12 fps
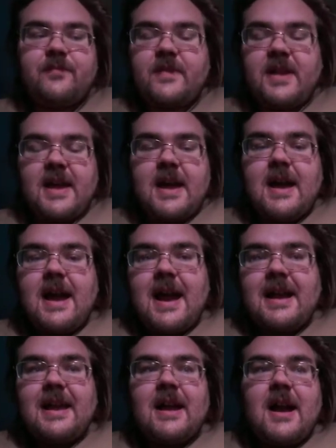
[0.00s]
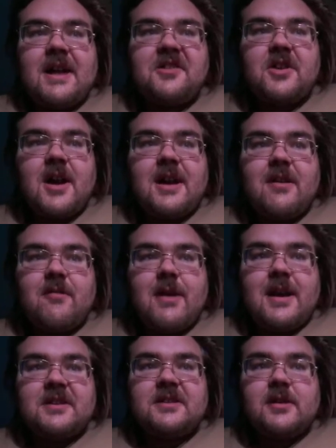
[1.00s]
Yeah, I thought it
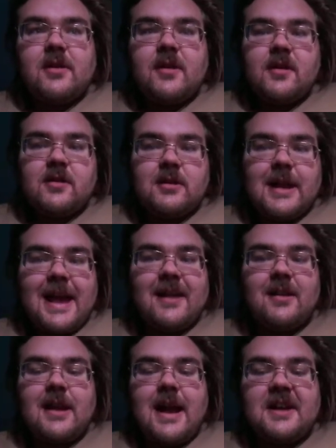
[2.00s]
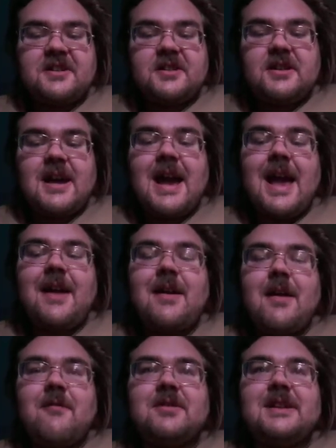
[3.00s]
was late last night.
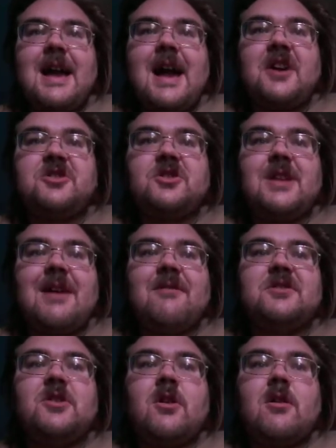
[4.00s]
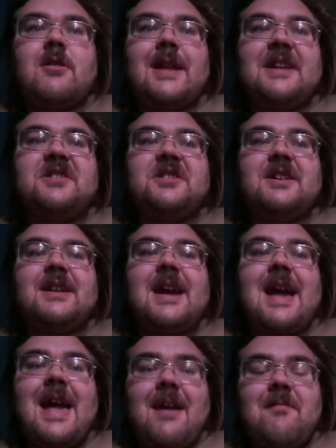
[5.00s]
It was early
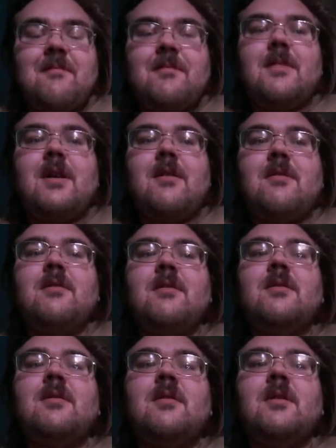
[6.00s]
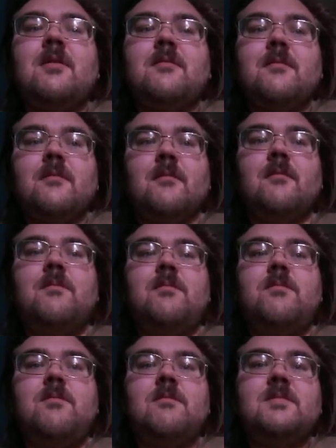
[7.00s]
today. Oh,
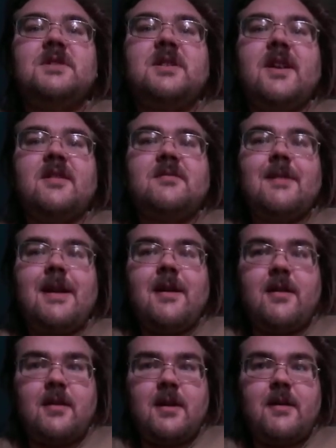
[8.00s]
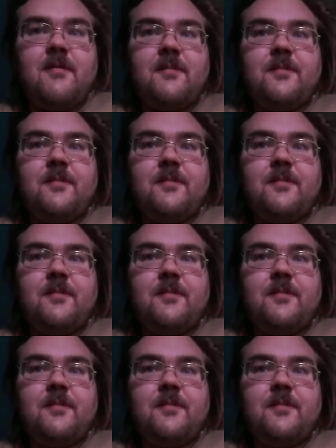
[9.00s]
excuse me. Yeah.